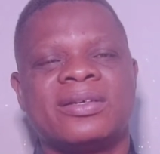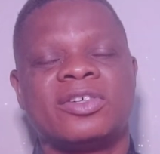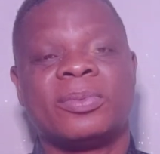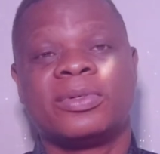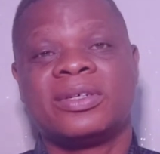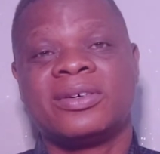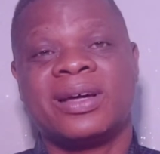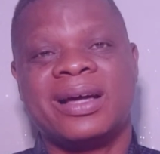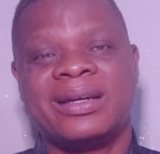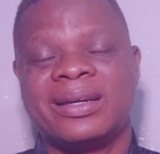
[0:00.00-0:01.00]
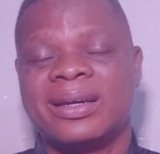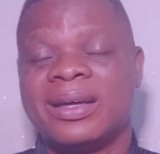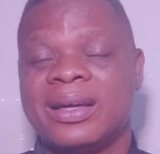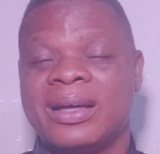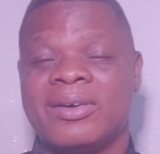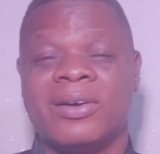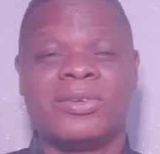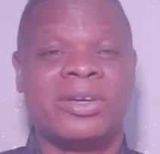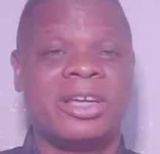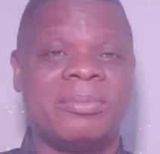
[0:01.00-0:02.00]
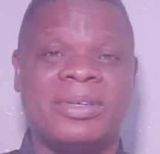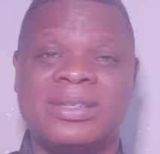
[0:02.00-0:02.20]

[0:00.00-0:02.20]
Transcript: support is organic. According to him,